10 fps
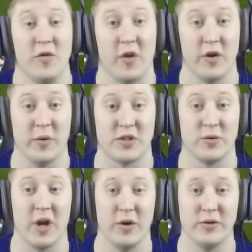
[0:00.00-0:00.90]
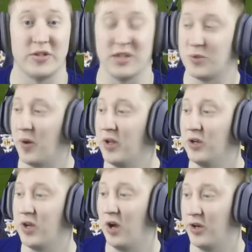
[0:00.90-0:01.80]
Final whistle goes.
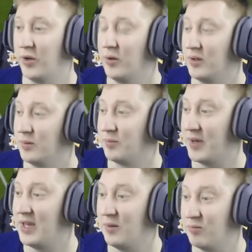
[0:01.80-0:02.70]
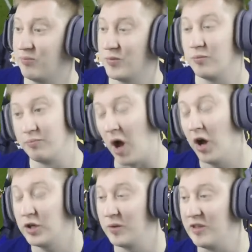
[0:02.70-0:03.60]
Despite Lugano being
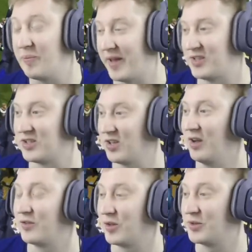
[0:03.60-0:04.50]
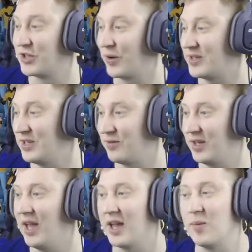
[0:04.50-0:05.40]
arguably the better side for the majority of
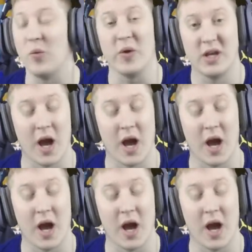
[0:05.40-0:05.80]
the game, we